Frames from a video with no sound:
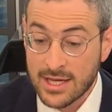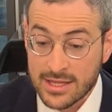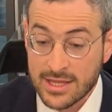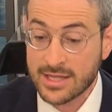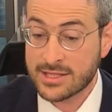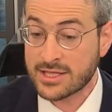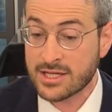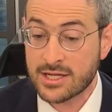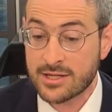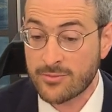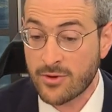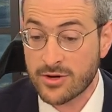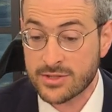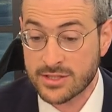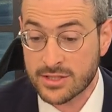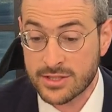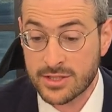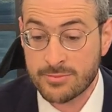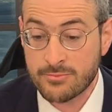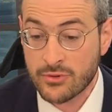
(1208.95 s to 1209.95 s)
Like the Gemara
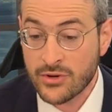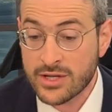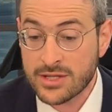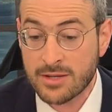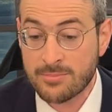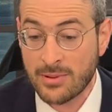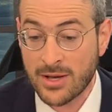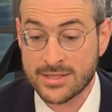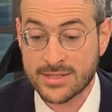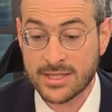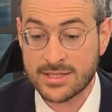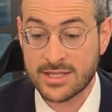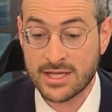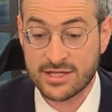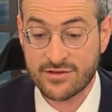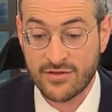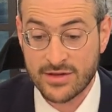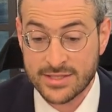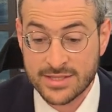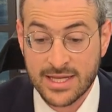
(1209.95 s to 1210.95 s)
is going to bring, the Pesach
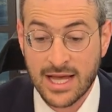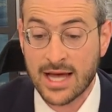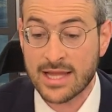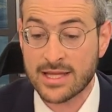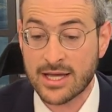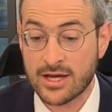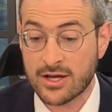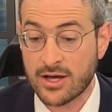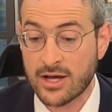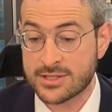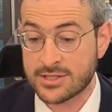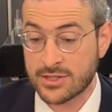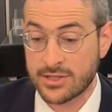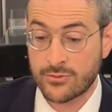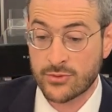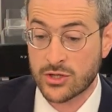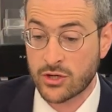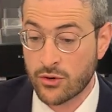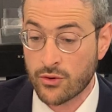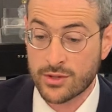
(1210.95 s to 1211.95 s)
says, Veskali Achatzer,
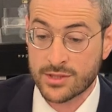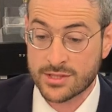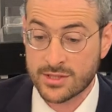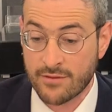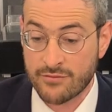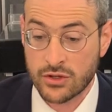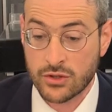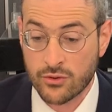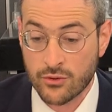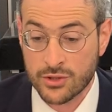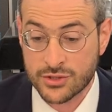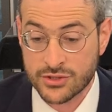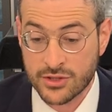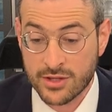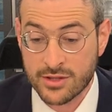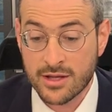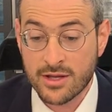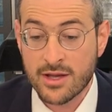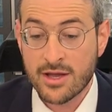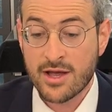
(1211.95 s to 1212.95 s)
there were curtains of the
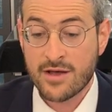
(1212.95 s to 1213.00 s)
courtyard,